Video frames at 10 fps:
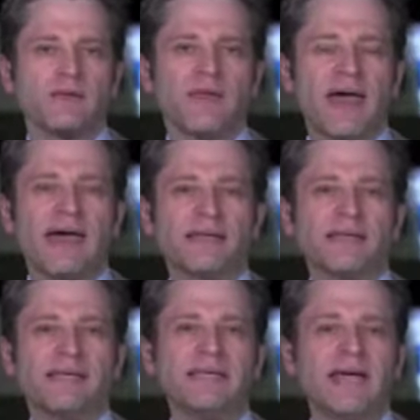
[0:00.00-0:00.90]
that
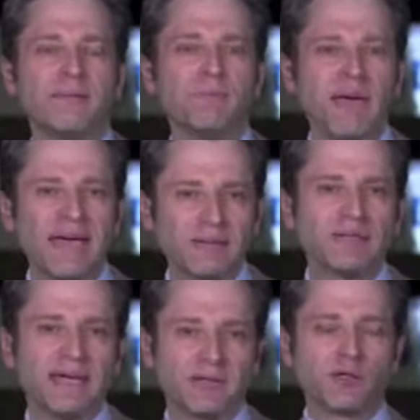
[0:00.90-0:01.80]
he had met
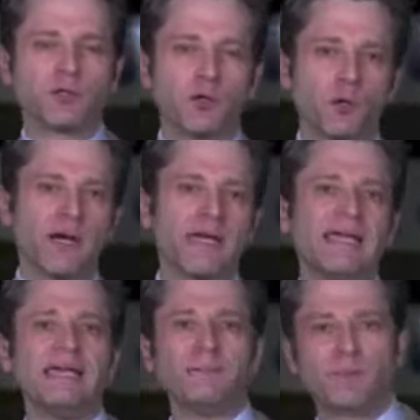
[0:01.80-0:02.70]
Lene Kekua
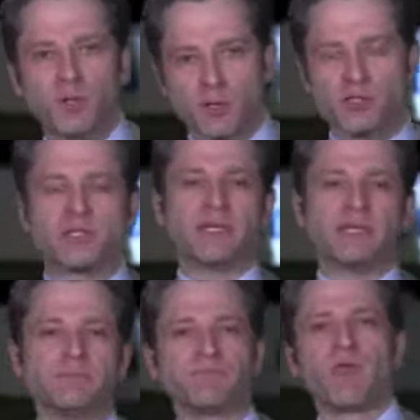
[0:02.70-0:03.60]
in
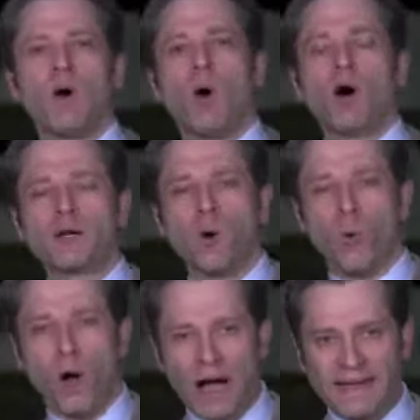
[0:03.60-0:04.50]
person on
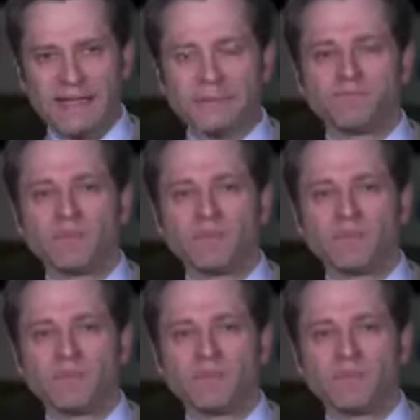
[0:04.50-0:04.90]
Hawaii.